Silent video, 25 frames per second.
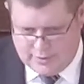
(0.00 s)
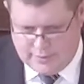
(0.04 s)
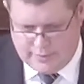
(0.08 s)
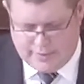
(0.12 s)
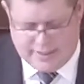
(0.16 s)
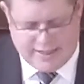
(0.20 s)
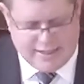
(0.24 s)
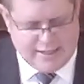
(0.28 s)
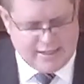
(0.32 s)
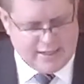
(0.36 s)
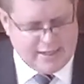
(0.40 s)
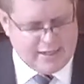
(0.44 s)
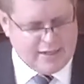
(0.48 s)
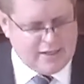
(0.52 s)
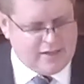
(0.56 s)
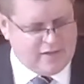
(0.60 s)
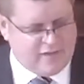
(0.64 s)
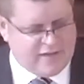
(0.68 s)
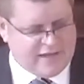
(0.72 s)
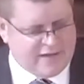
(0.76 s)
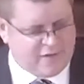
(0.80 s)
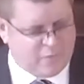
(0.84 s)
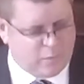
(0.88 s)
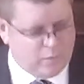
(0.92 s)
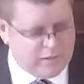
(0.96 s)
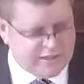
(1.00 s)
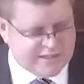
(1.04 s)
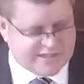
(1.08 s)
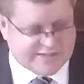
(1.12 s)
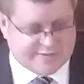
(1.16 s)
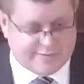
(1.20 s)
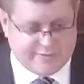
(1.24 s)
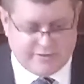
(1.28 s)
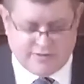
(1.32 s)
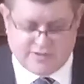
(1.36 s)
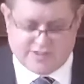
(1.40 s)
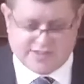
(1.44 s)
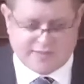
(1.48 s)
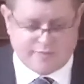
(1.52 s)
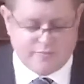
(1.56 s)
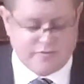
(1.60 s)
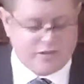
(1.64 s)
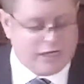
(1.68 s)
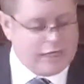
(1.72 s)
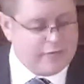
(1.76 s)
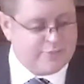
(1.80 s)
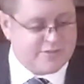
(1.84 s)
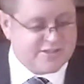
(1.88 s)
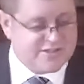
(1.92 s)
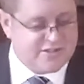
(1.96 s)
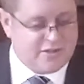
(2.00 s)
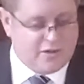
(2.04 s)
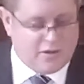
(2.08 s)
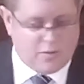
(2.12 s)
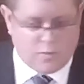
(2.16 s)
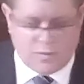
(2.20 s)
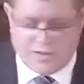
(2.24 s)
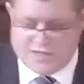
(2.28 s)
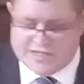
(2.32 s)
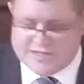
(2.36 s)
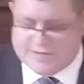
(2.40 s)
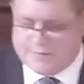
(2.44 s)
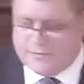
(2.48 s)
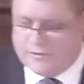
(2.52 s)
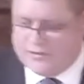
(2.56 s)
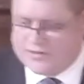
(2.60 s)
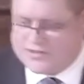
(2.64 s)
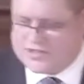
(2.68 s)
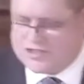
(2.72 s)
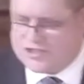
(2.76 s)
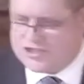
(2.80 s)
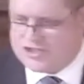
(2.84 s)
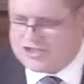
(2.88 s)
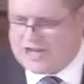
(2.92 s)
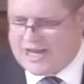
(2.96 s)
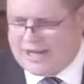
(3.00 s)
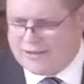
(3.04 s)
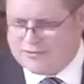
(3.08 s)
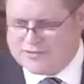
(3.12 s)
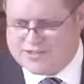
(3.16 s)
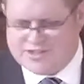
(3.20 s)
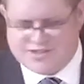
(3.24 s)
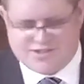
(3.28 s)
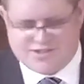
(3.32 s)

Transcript: hear that whisper, and sometimes it's not a whisper, it's a shout, it's a